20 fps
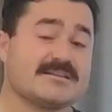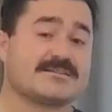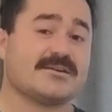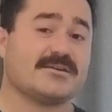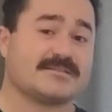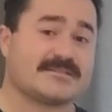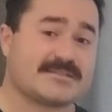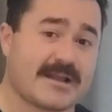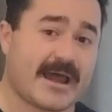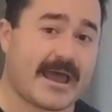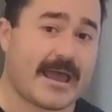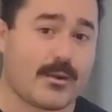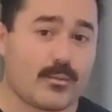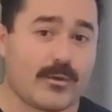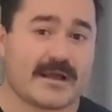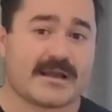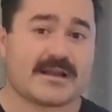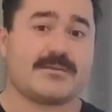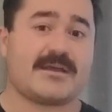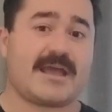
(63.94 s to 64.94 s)
So today
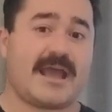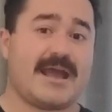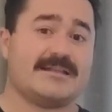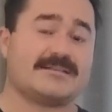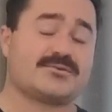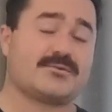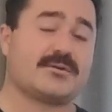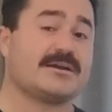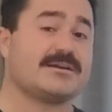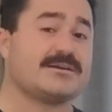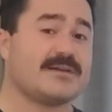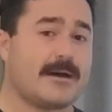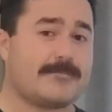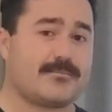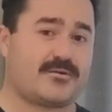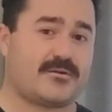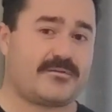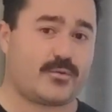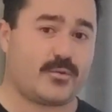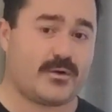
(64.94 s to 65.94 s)
we're gonna be answering a
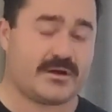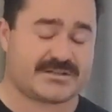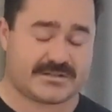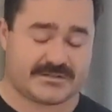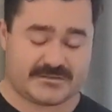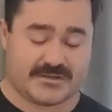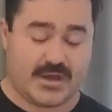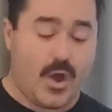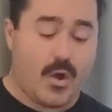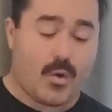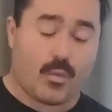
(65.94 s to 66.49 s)
number of questions.